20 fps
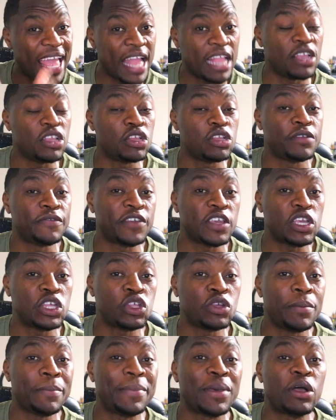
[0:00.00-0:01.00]
and the
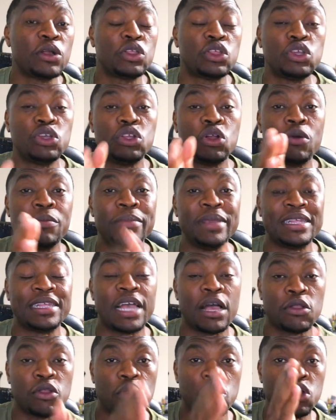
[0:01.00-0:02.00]
notification bell so you don't miss
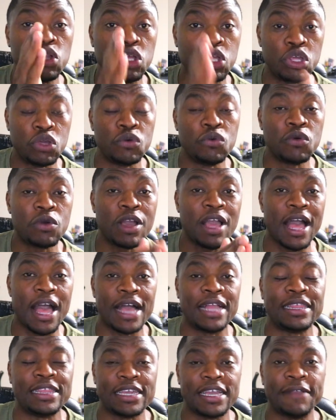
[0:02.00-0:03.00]
out on new
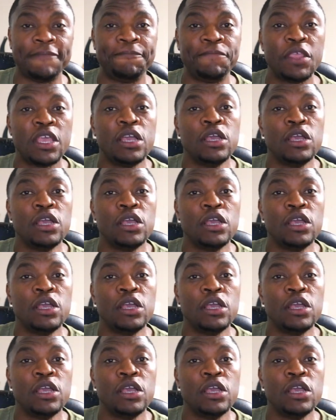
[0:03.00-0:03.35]
content.